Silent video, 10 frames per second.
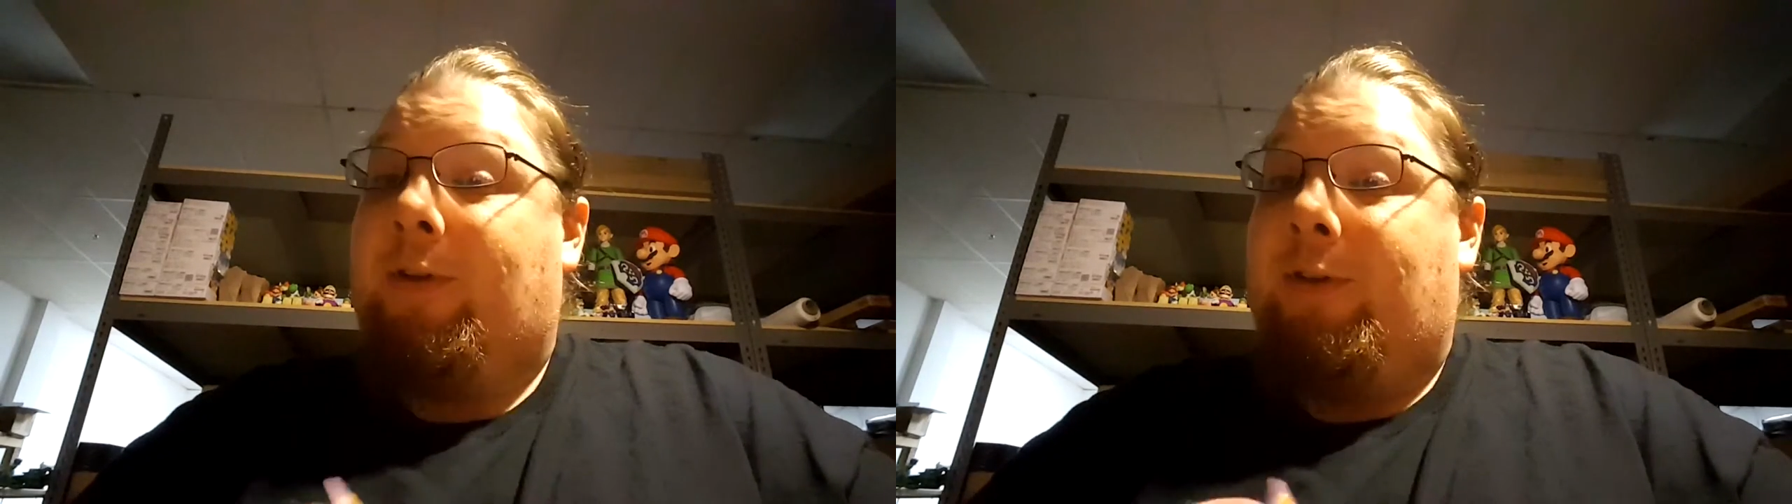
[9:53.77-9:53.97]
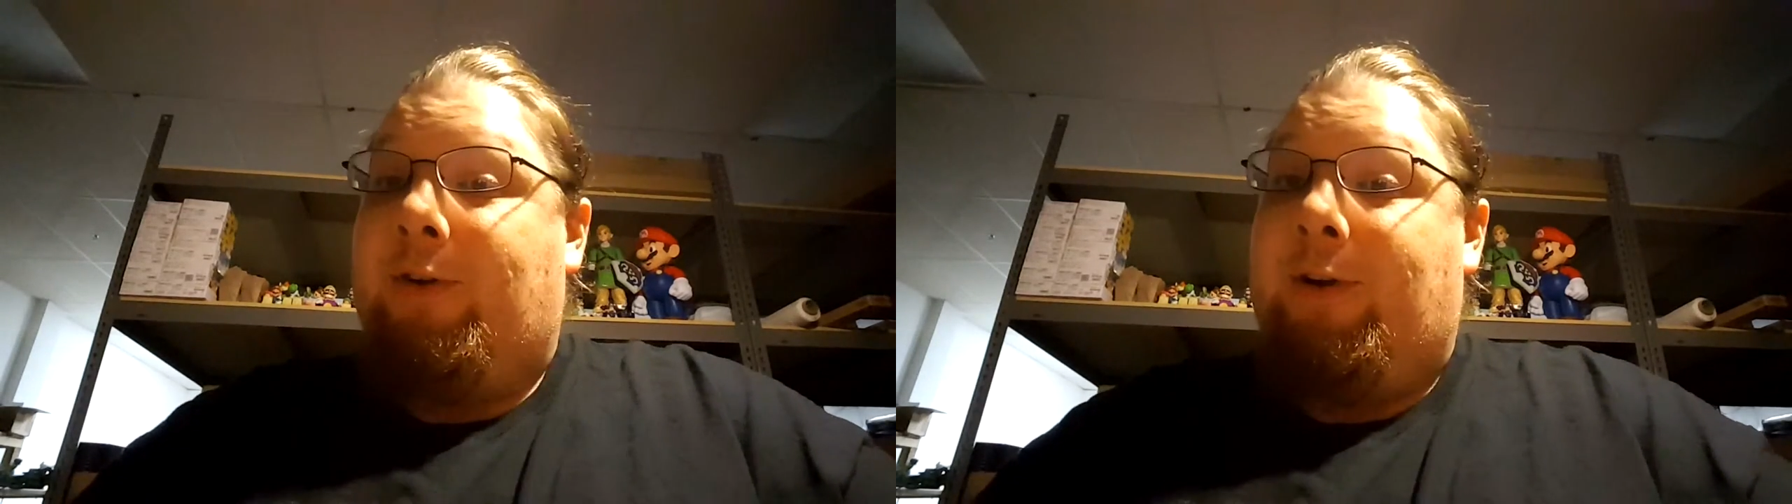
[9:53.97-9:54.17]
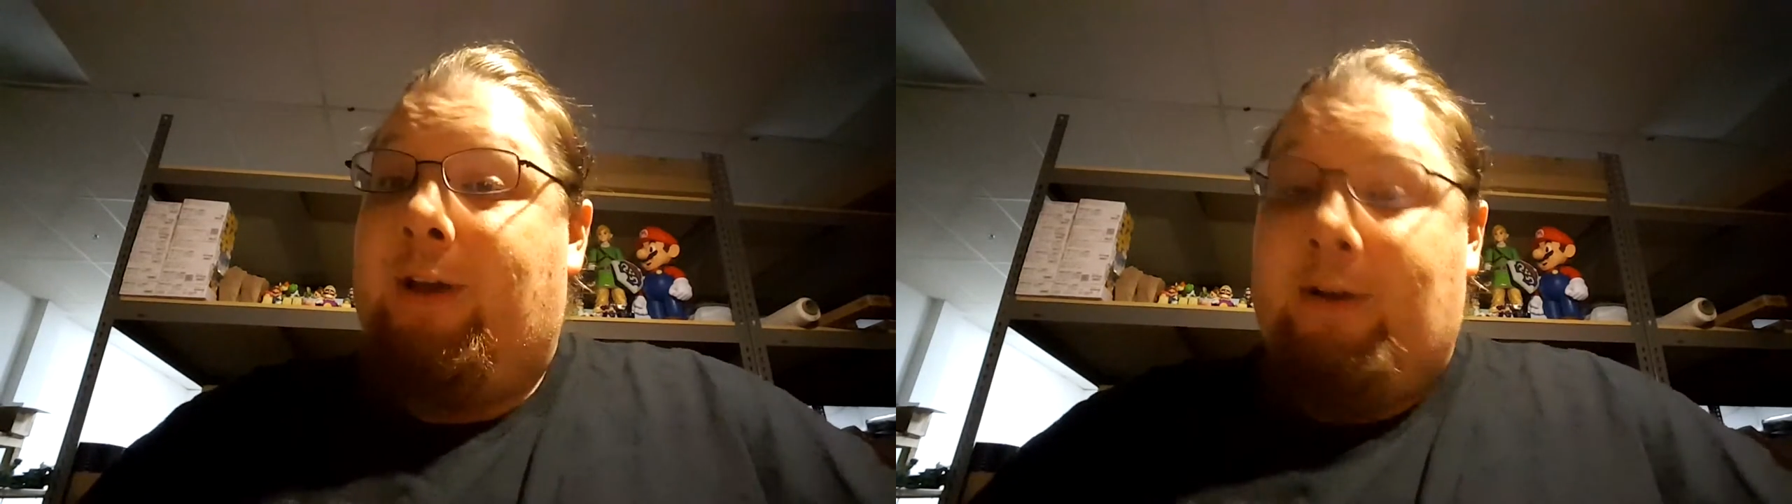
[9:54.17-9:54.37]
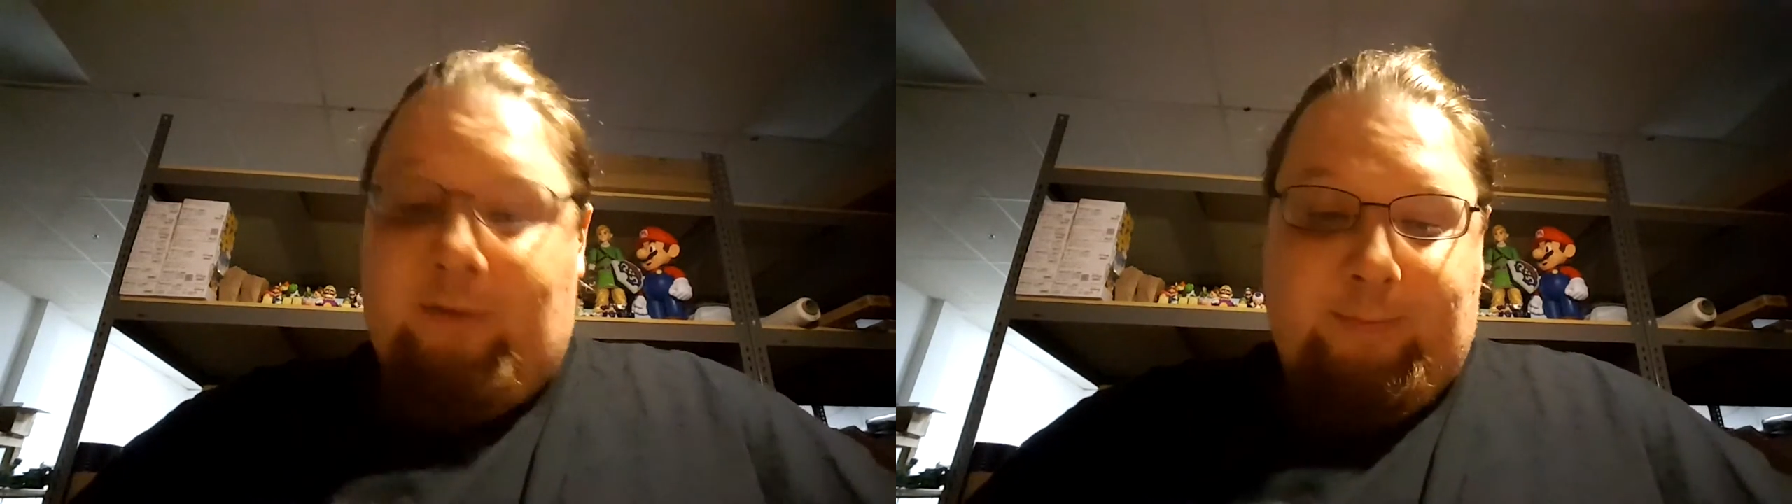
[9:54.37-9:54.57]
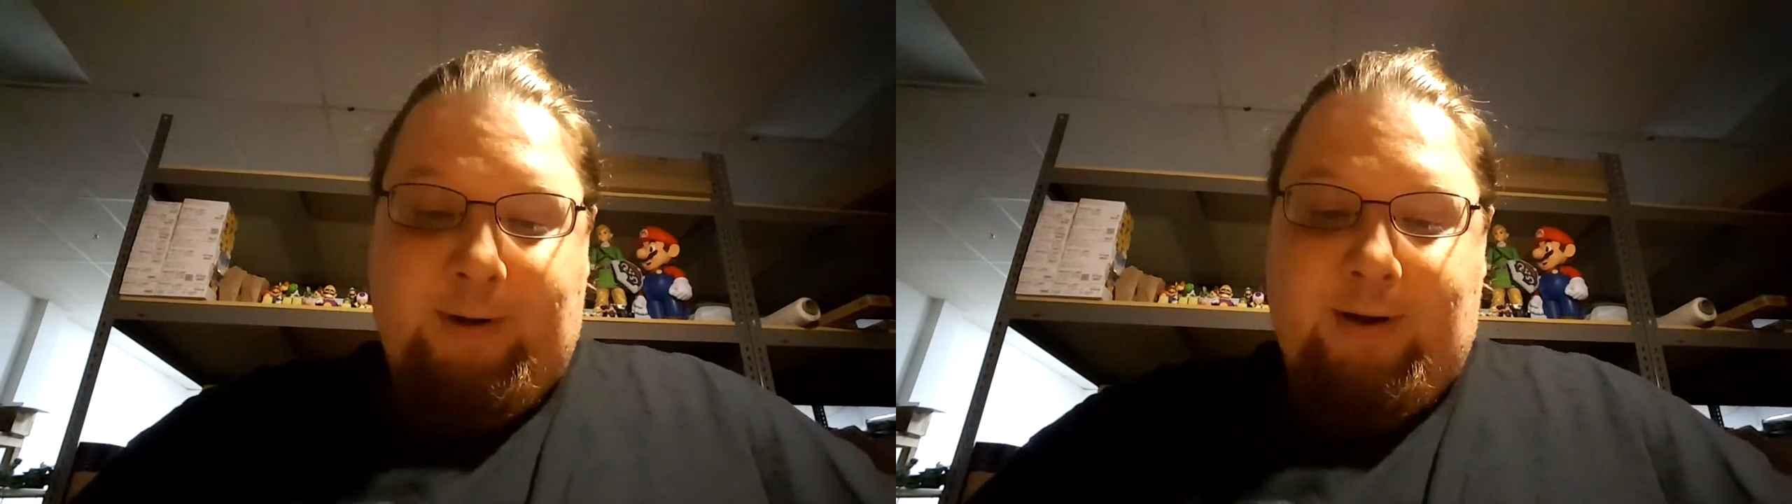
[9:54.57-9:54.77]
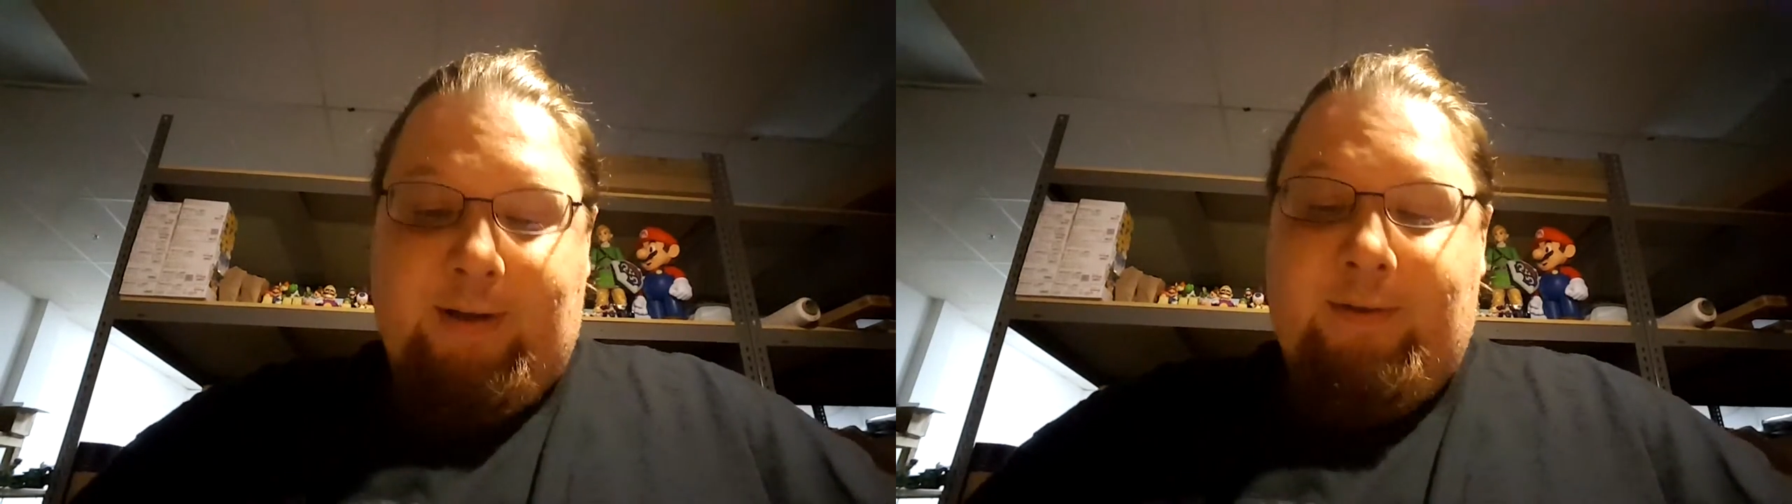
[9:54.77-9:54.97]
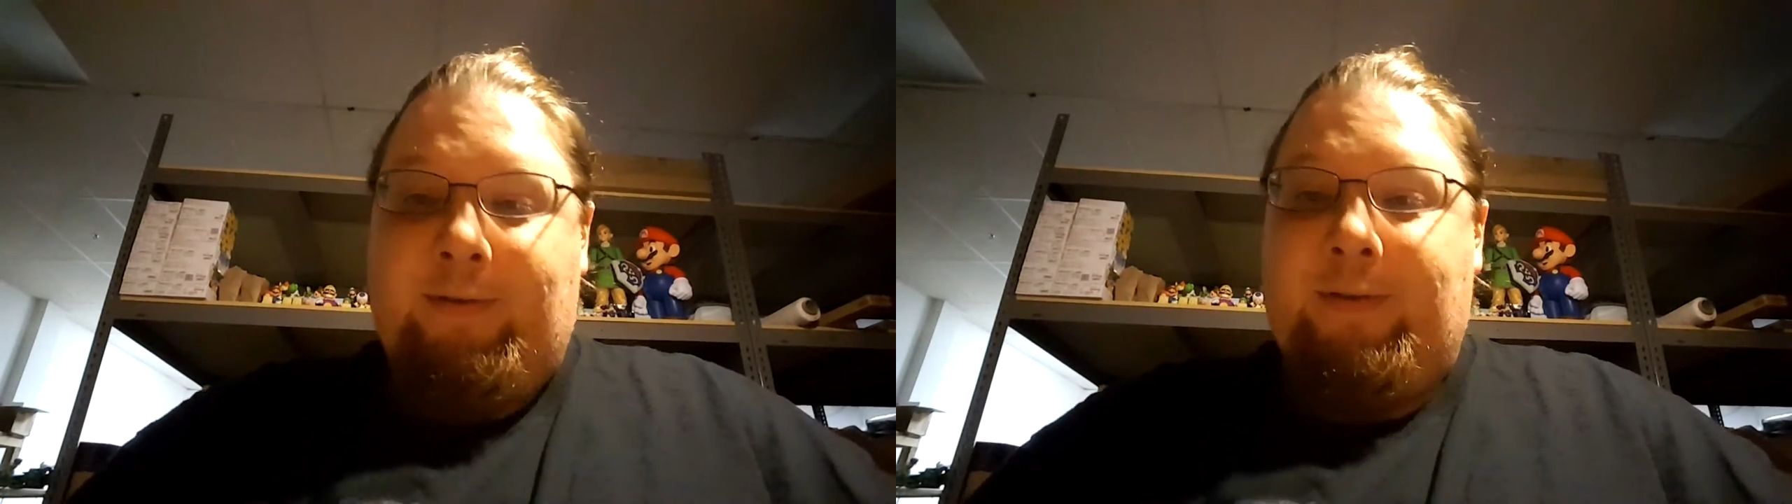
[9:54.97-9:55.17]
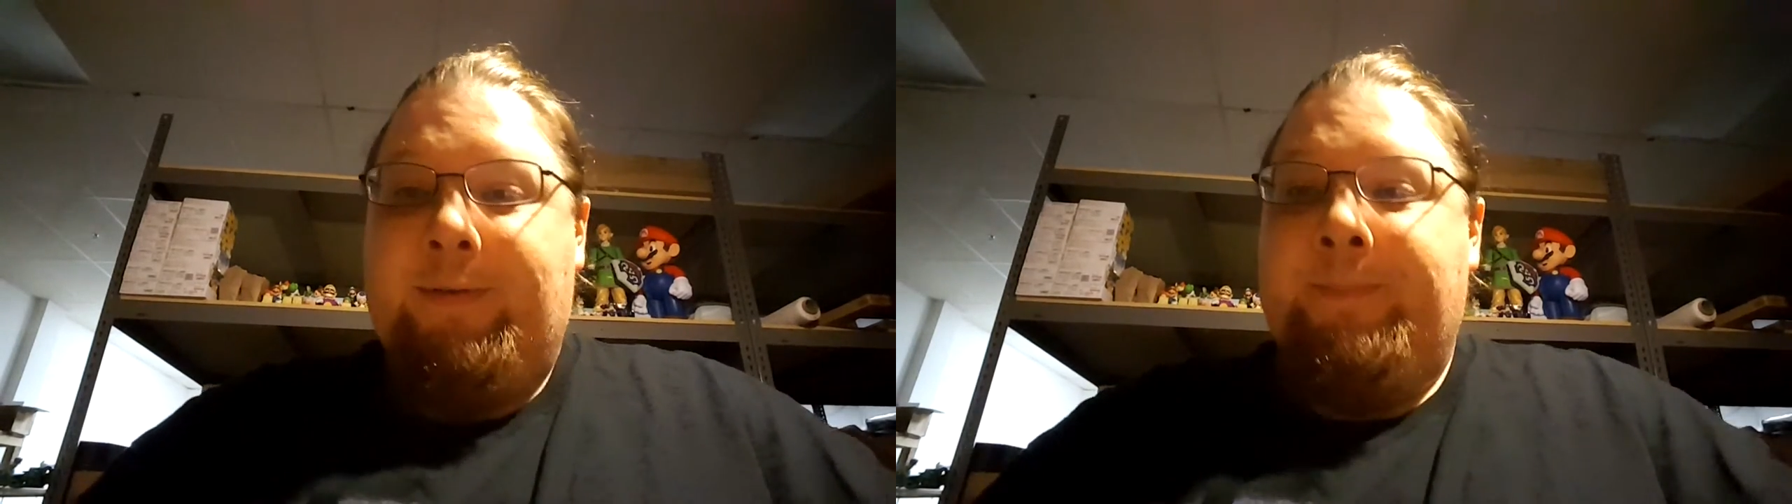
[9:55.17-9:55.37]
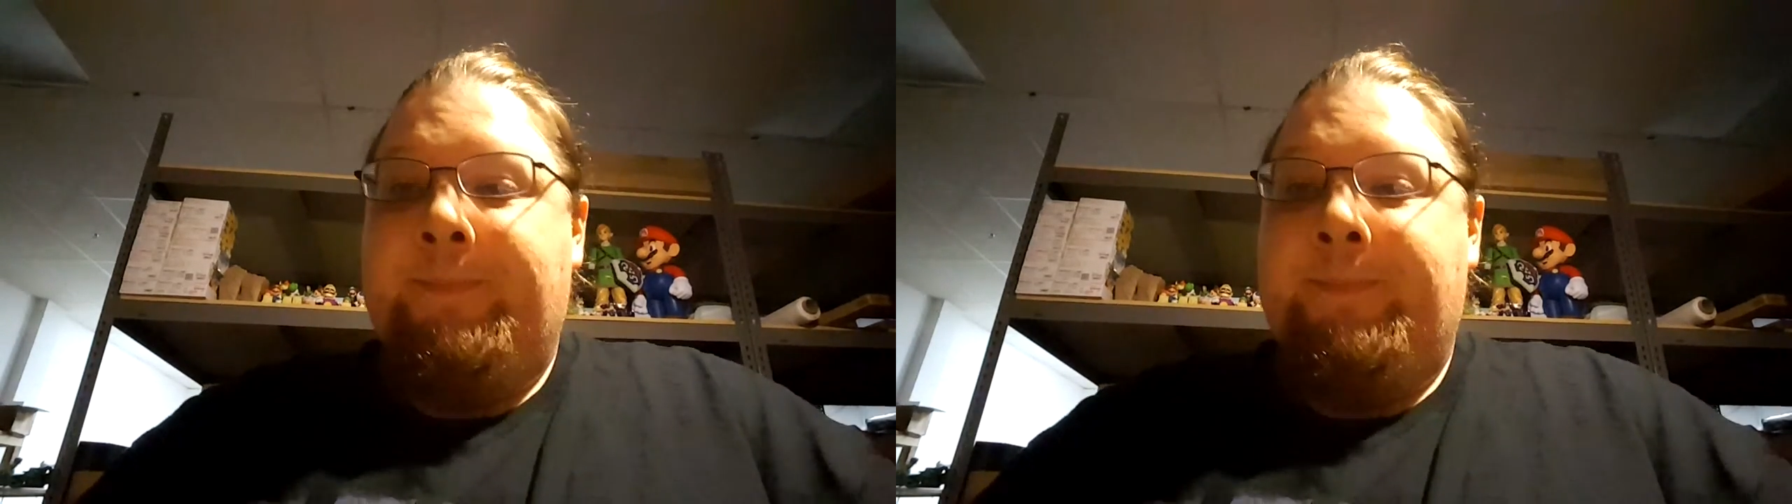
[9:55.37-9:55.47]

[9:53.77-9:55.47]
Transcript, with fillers: learning experience.